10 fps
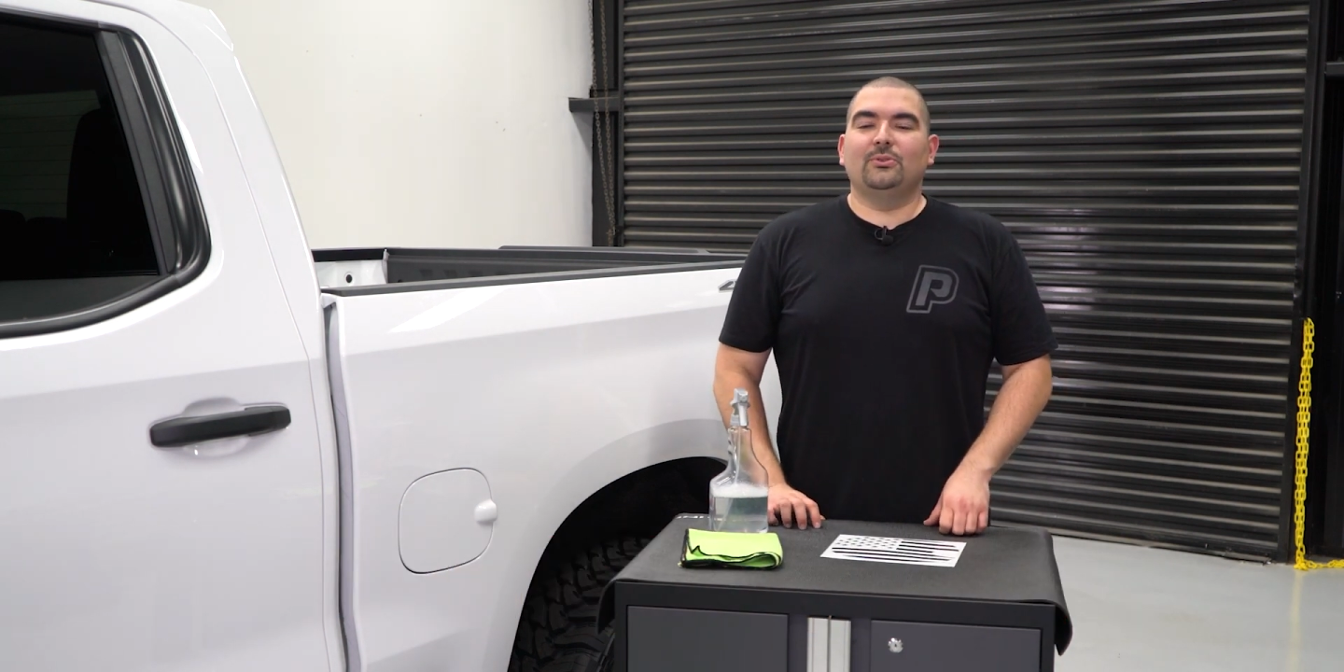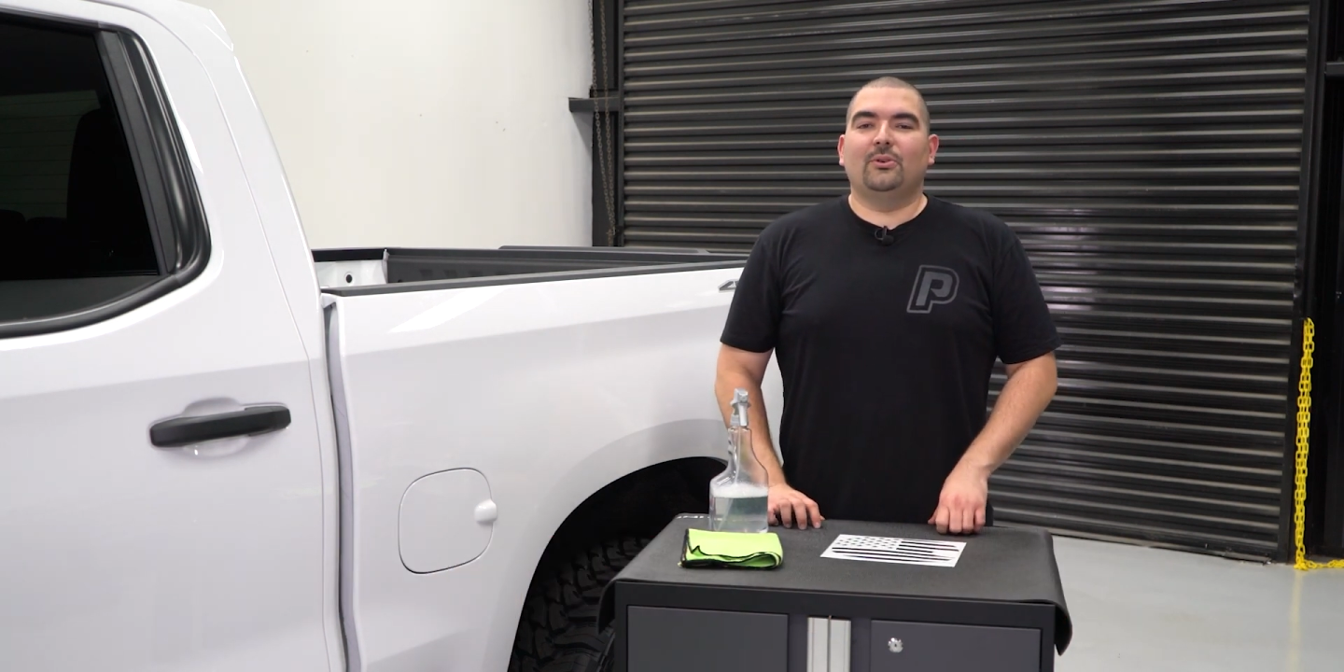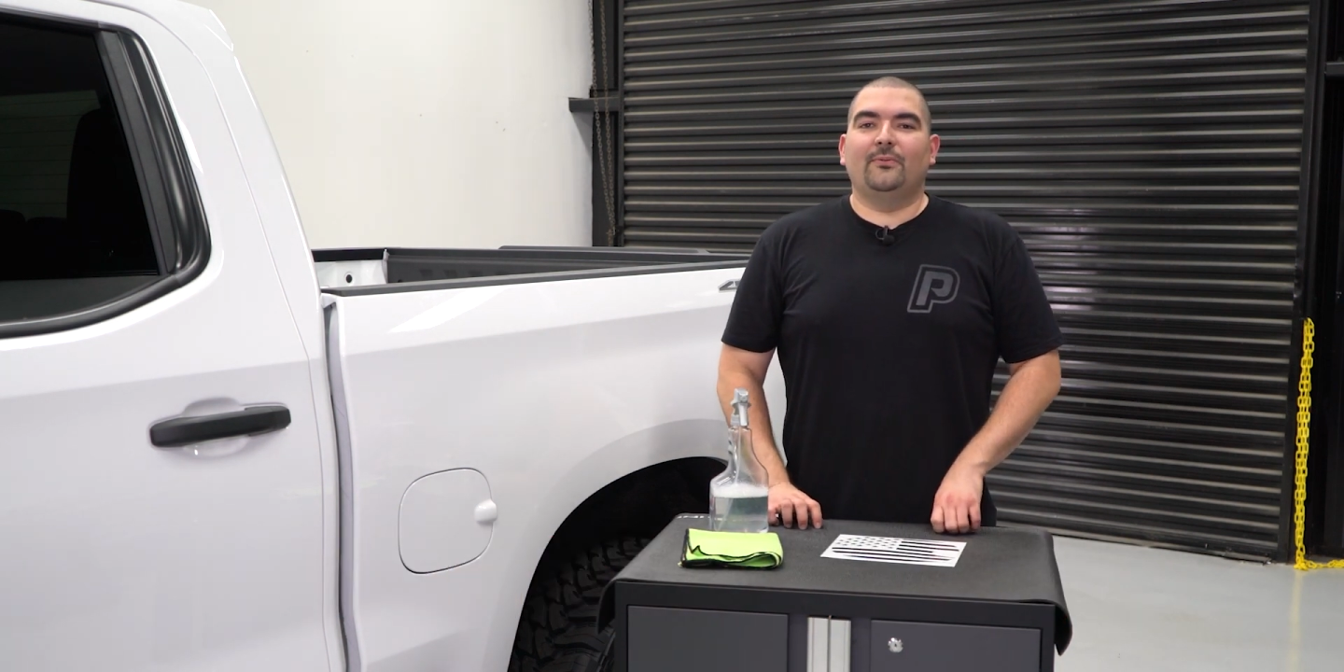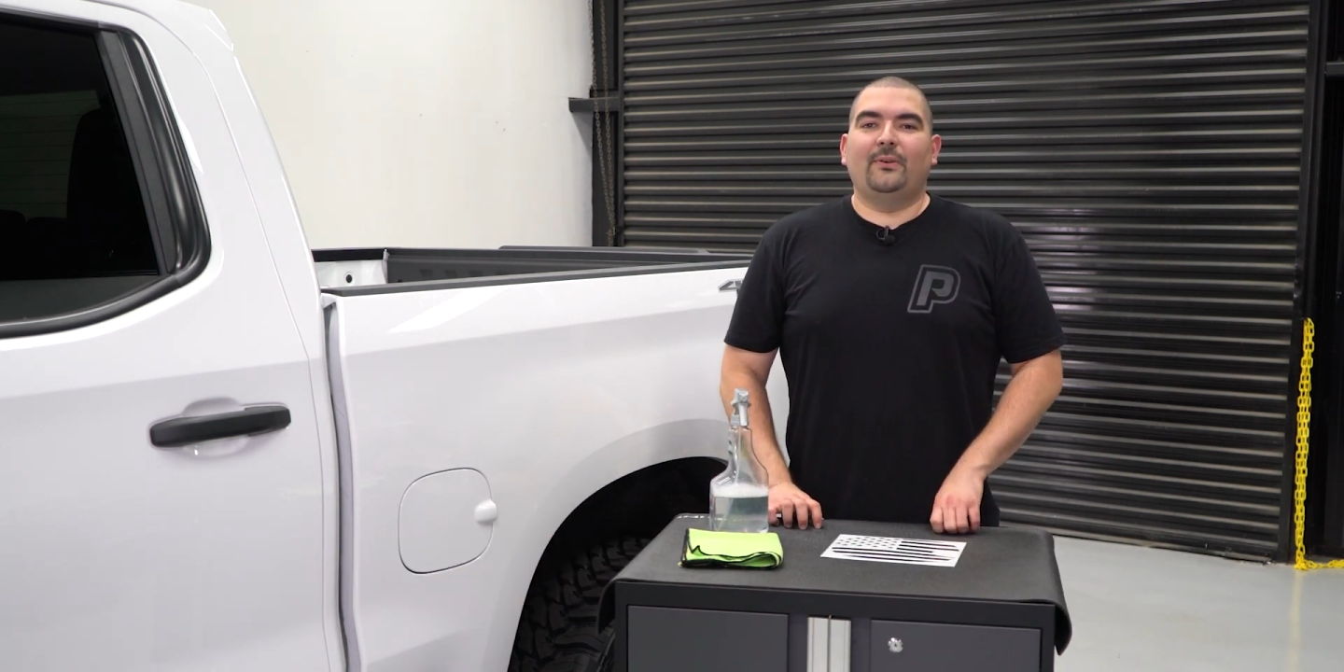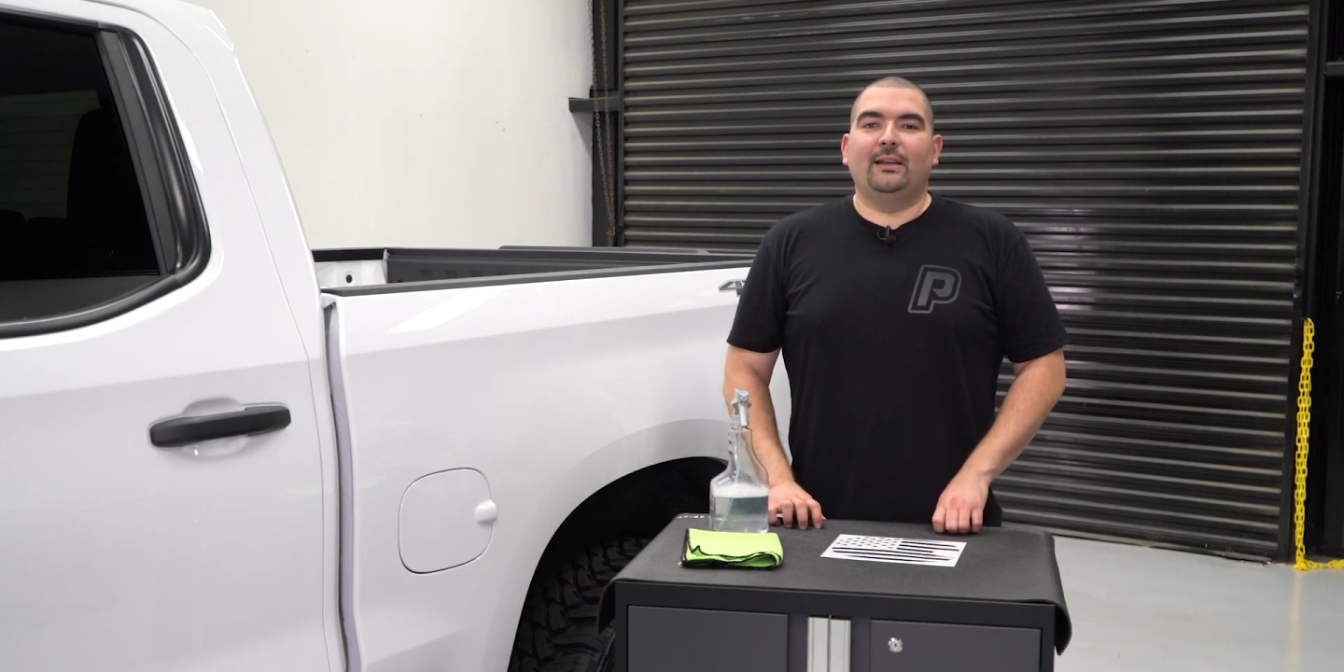
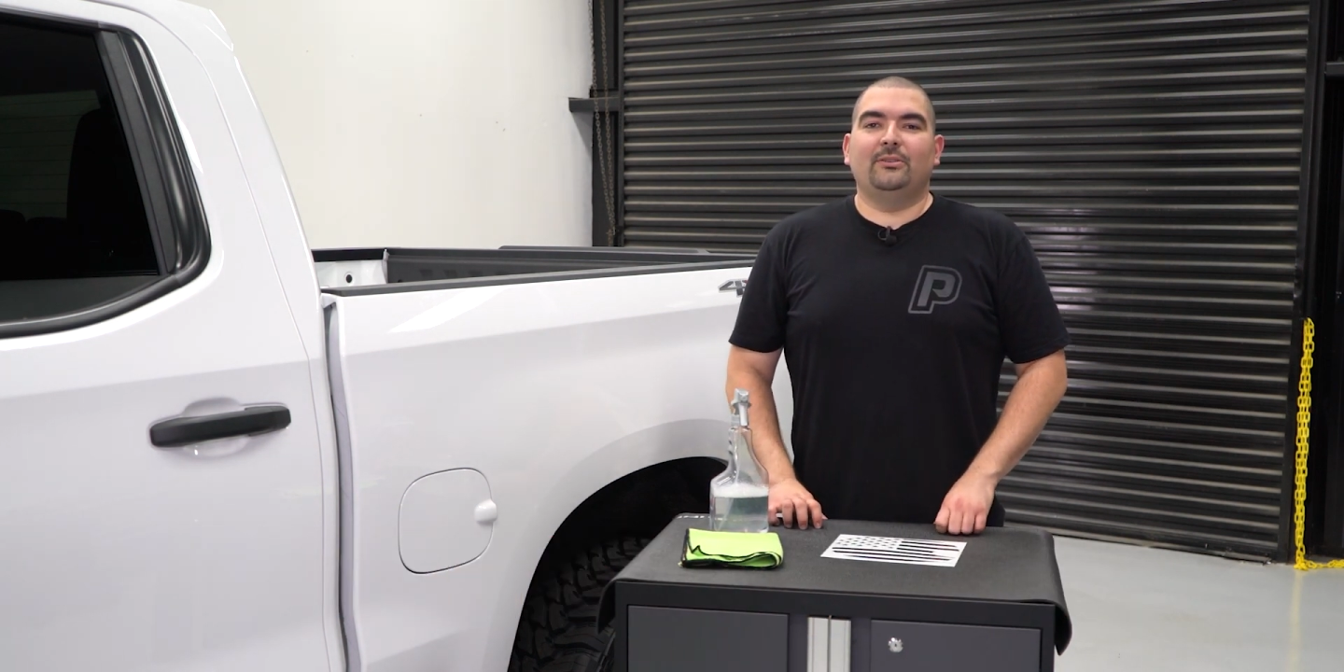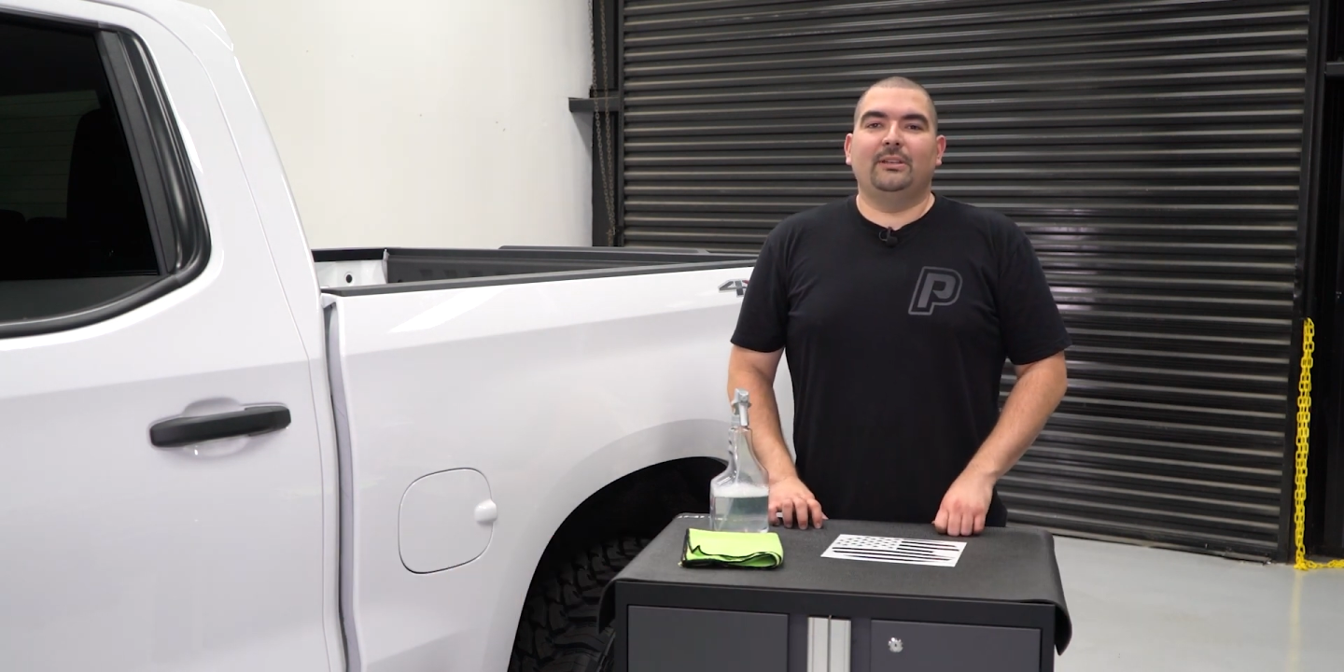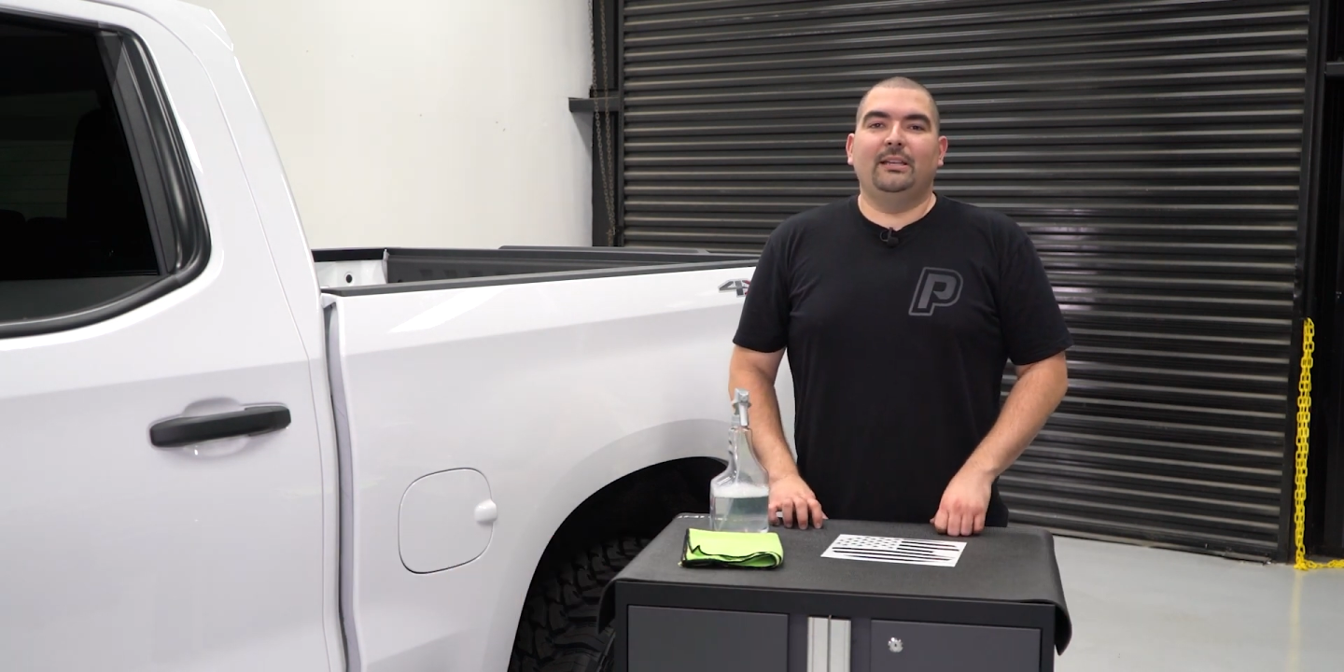door vinyl